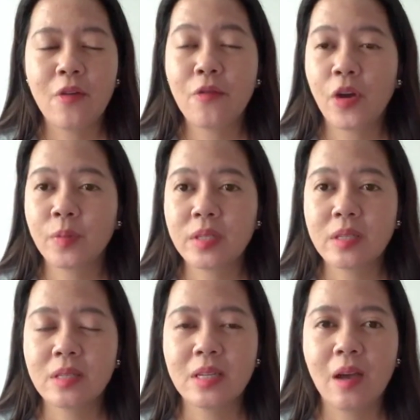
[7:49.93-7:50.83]
a
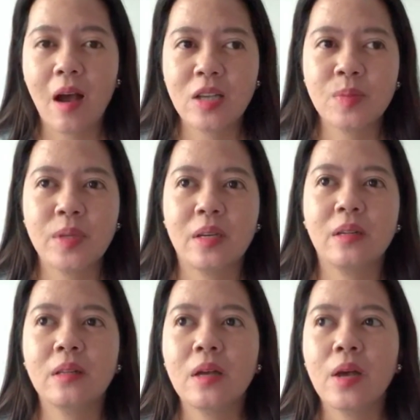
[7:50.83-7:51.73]
pharmacist in the
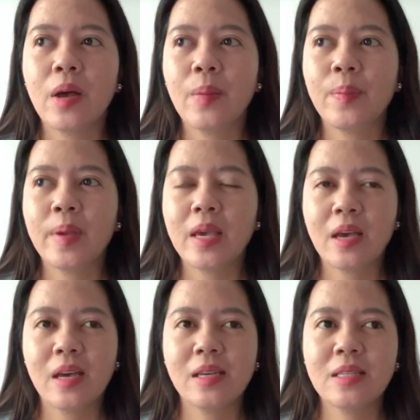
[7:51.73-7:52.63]
hospital
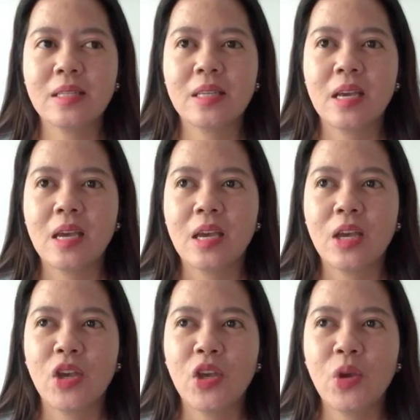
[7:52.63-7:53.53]
because
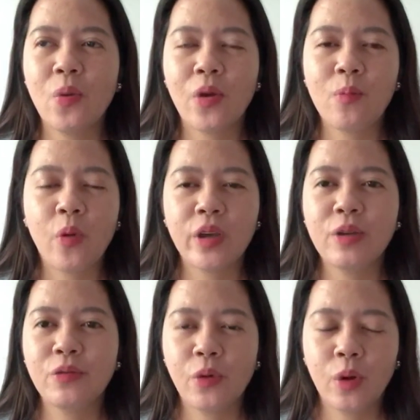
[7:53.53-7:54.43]
you are more
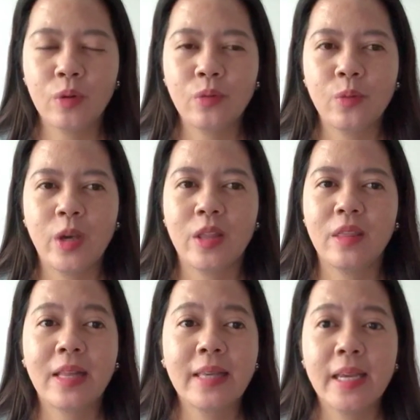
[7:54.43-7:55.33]
involved with
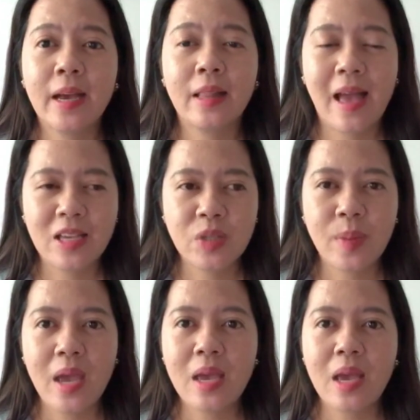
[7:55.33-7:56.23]
the clinical
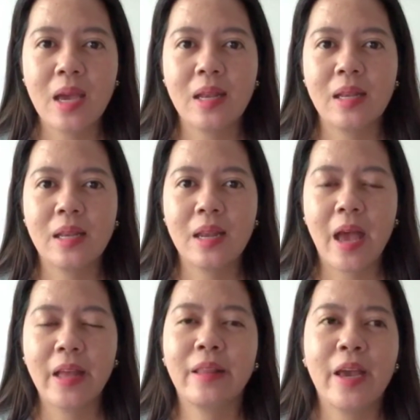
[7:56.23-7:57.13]
aspect, and
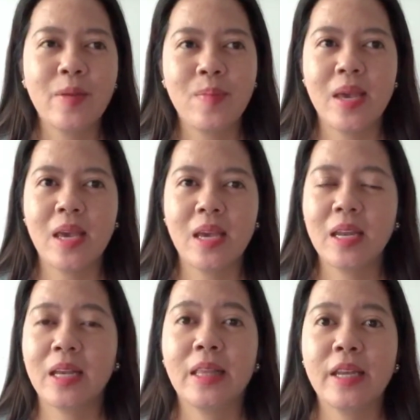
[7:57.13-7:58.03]
I like being
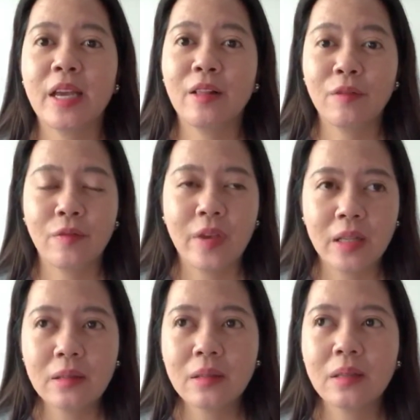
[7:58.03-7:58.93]
in a clinical
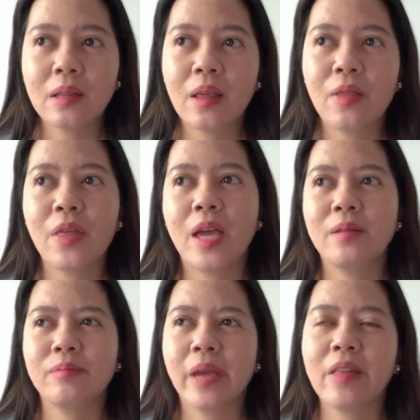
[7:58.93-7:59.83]
field than